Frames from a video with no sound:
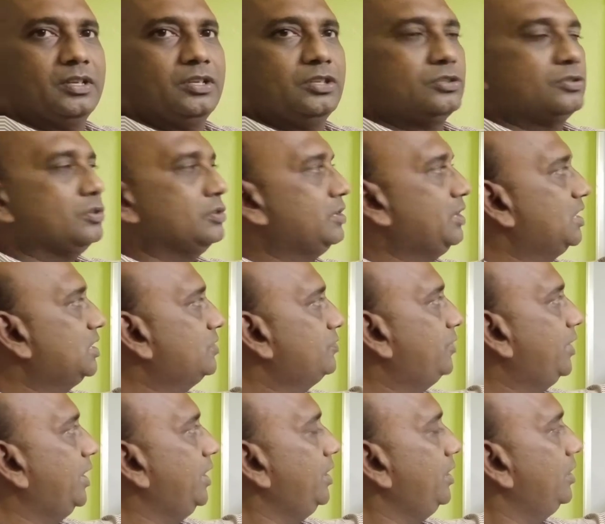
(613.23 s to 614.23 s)
So that's
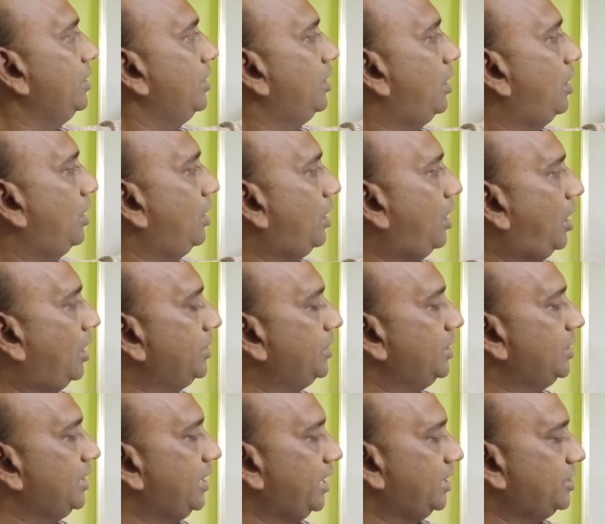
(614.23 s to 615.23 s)
why on
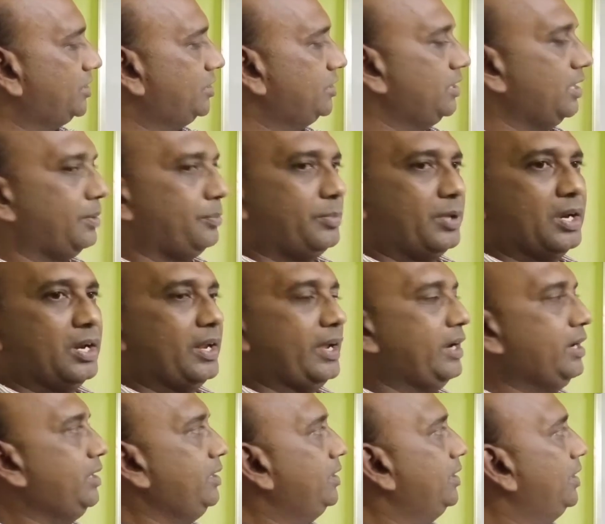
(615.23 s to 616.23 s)
the next number line,